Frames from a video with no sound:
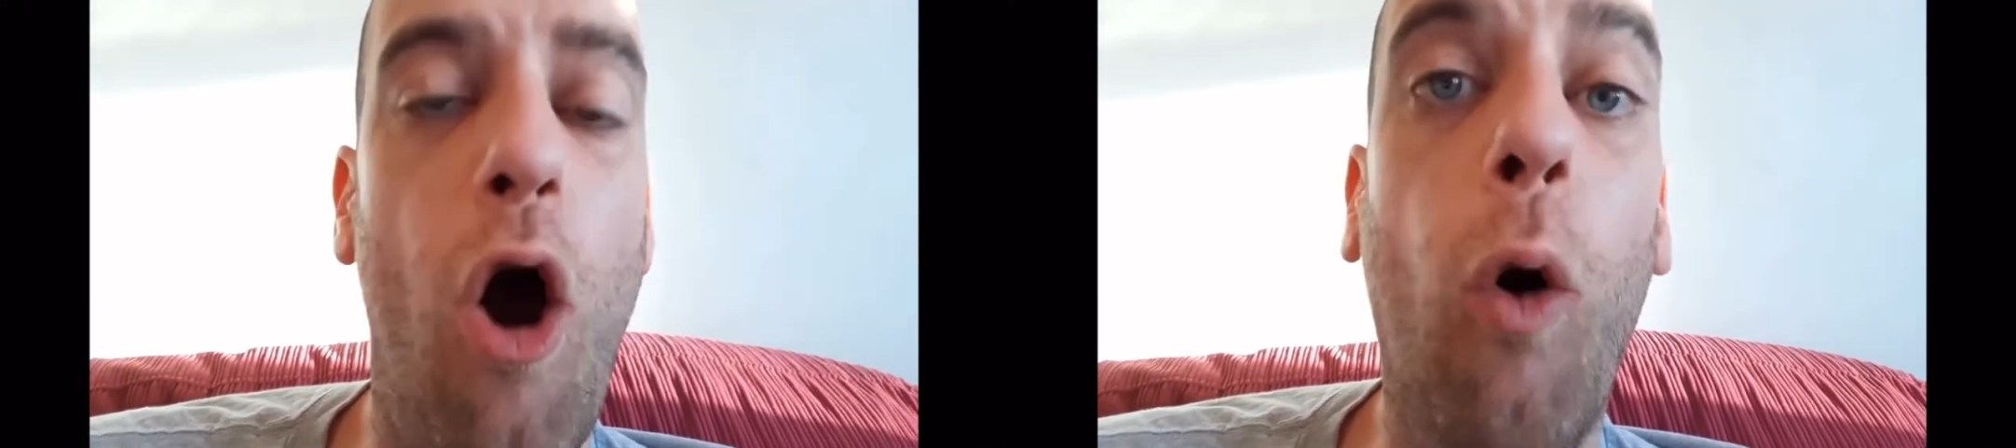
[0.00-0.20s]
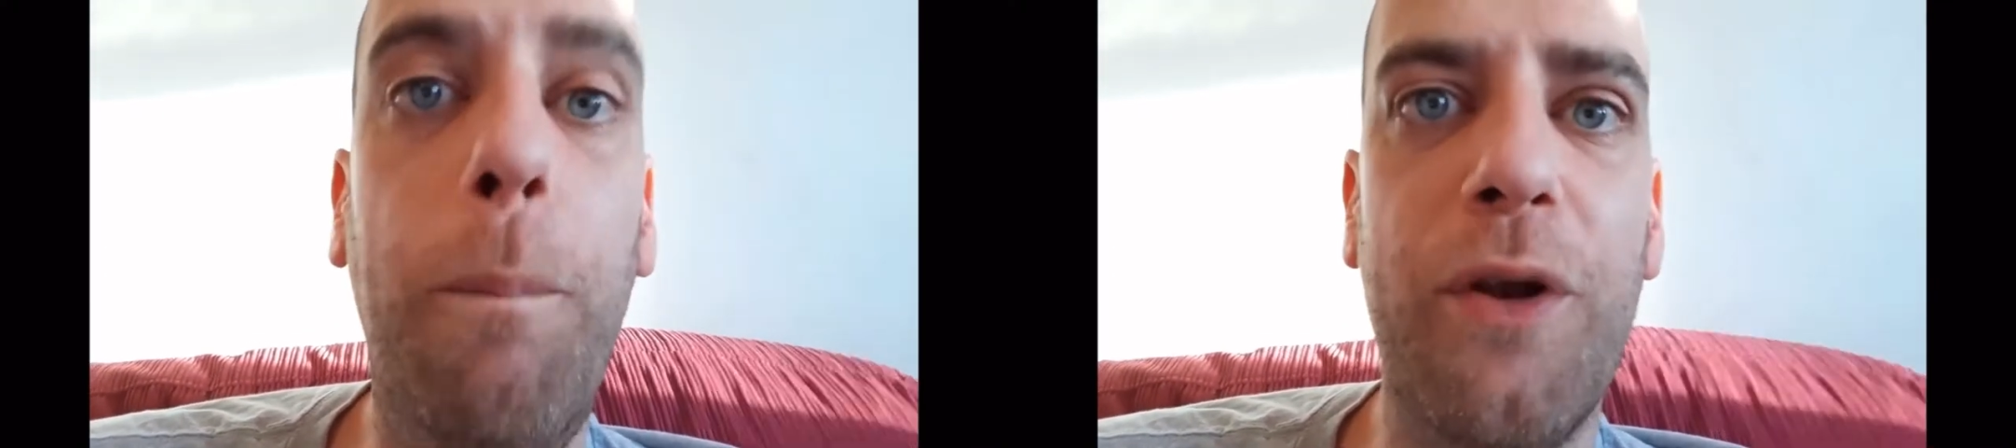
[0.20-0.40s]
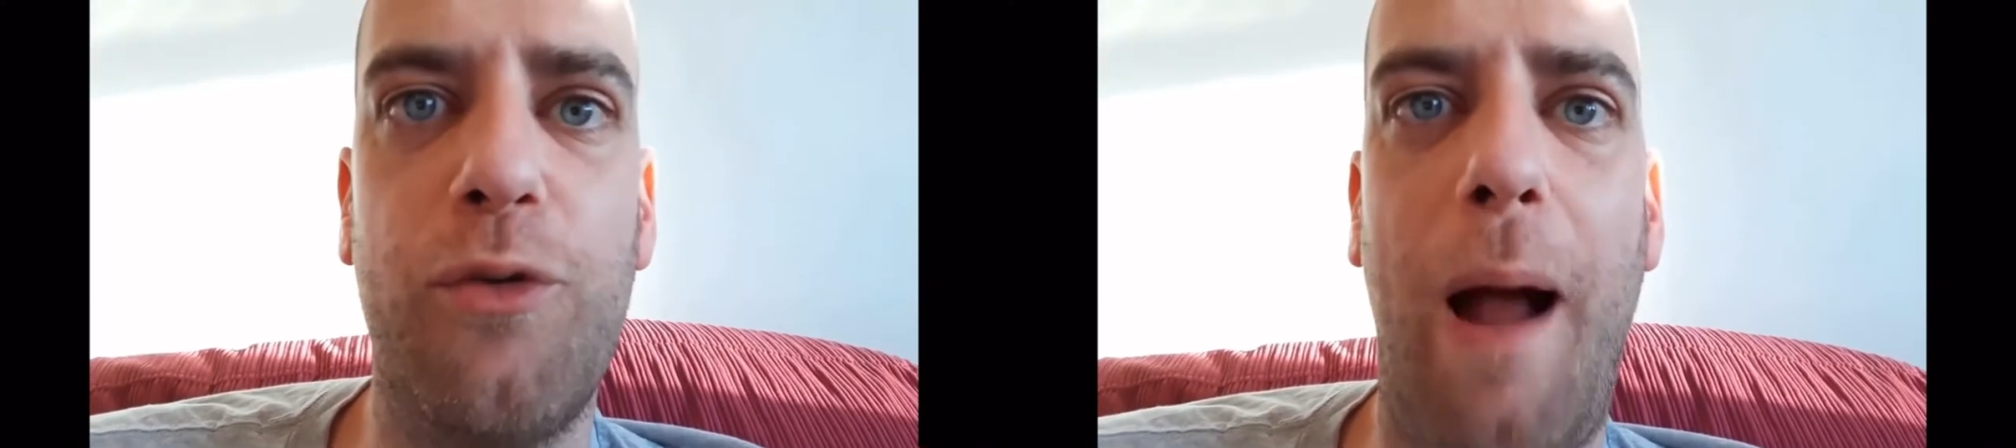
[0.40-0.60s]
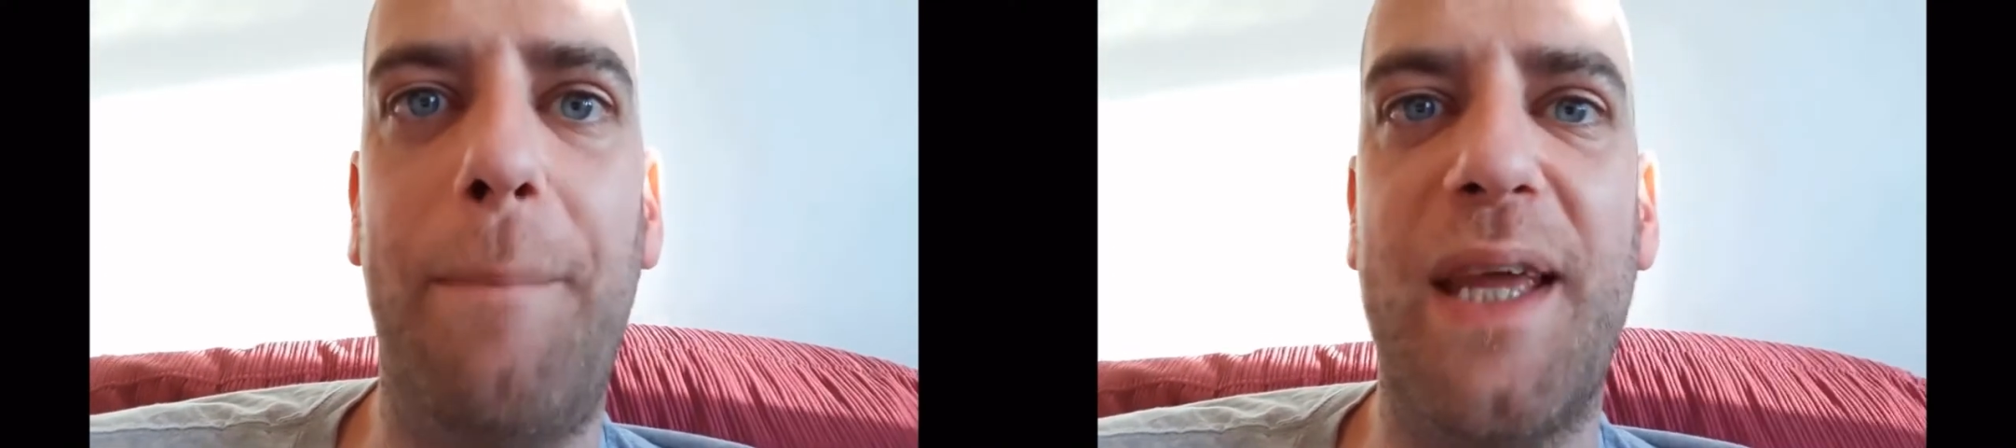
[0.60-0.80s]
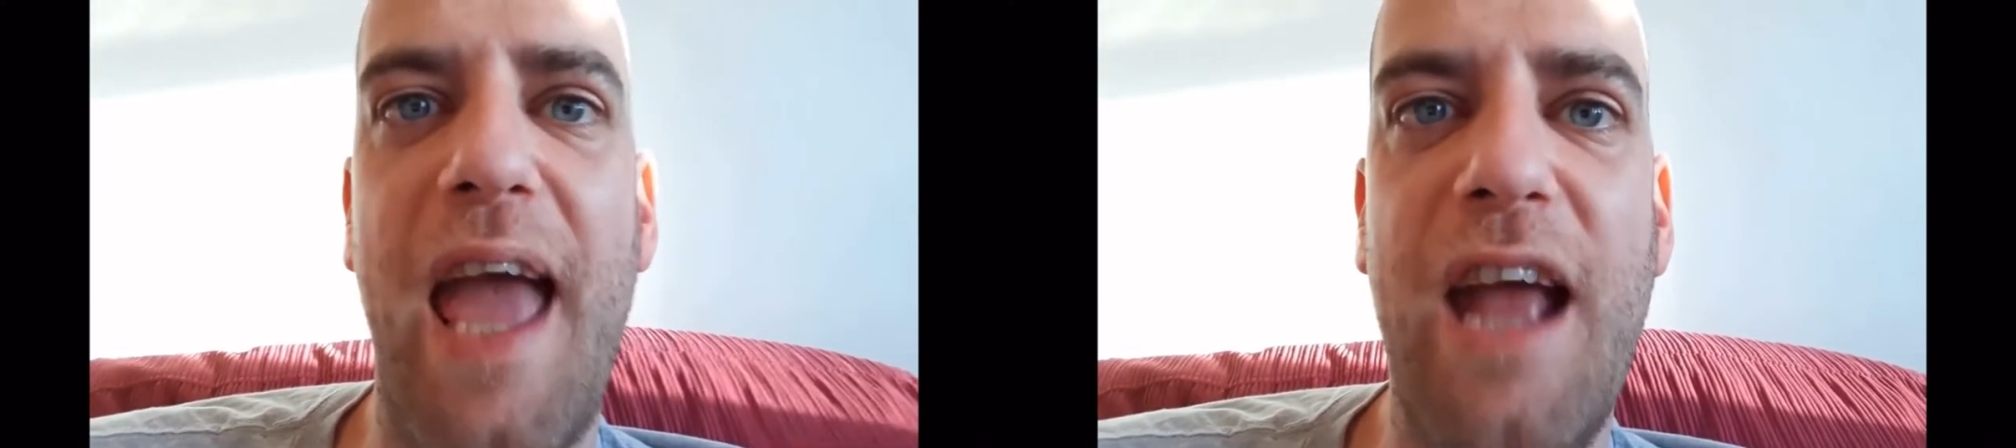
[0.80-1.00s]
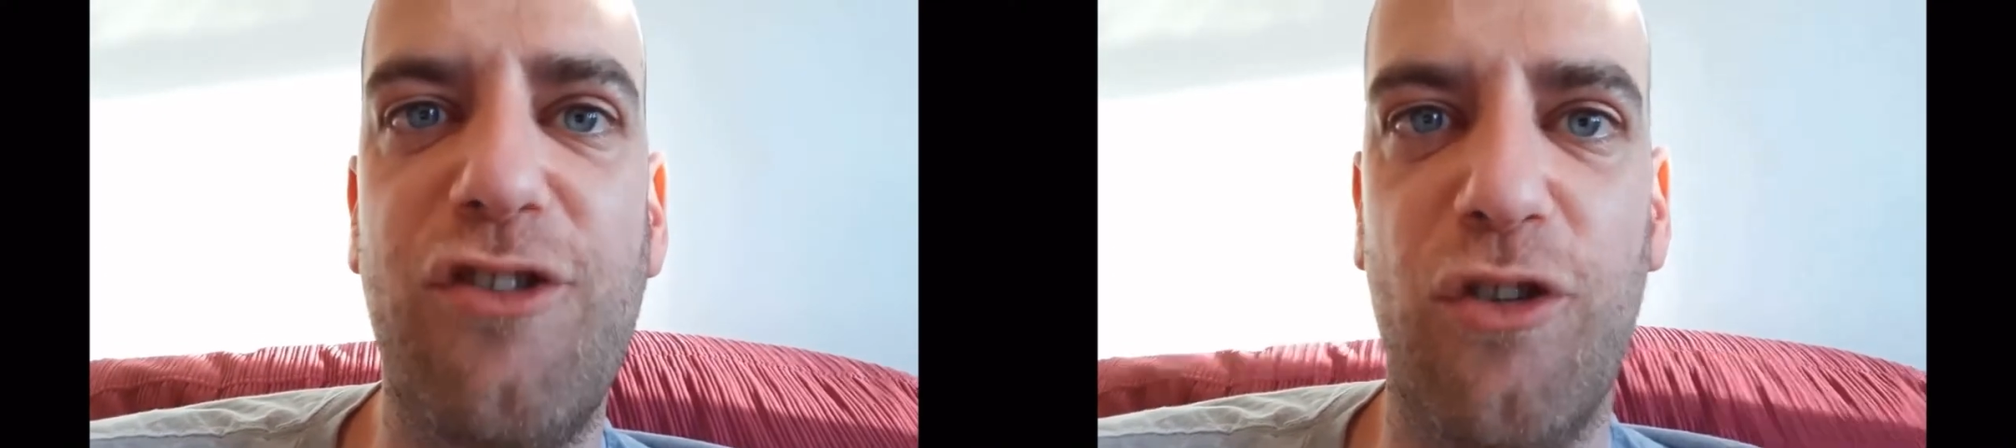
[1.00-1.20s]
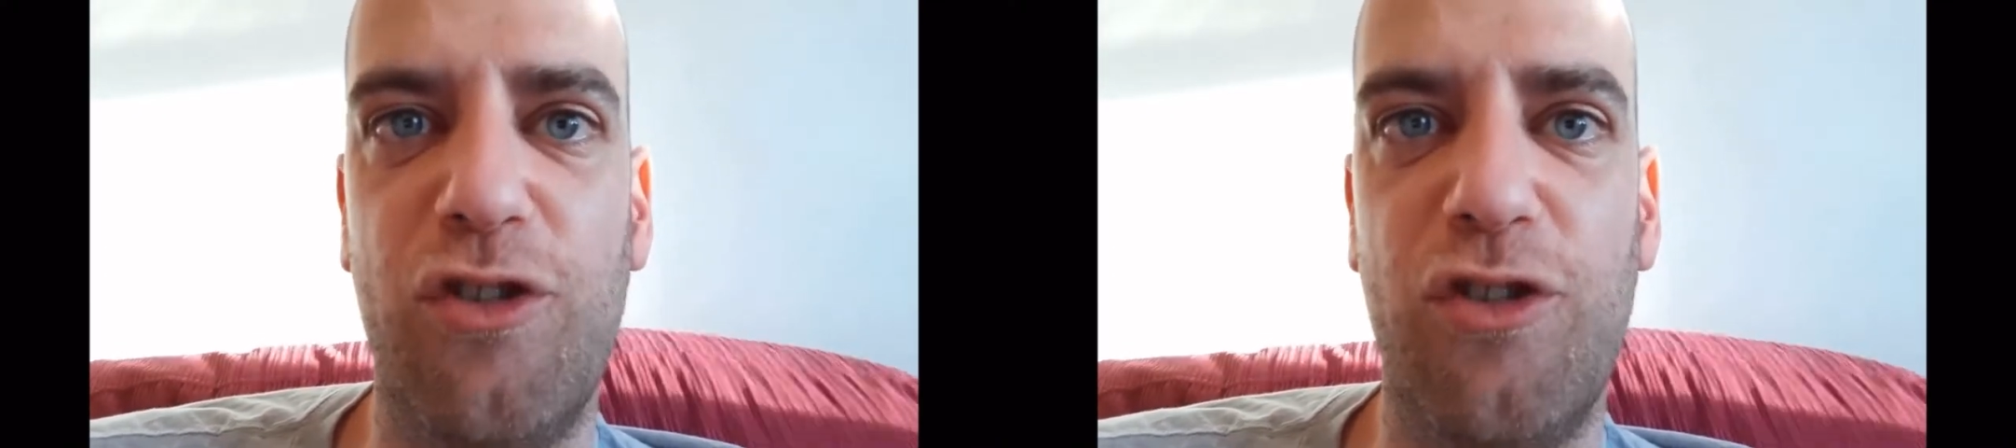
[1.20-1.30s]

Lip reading: open to applications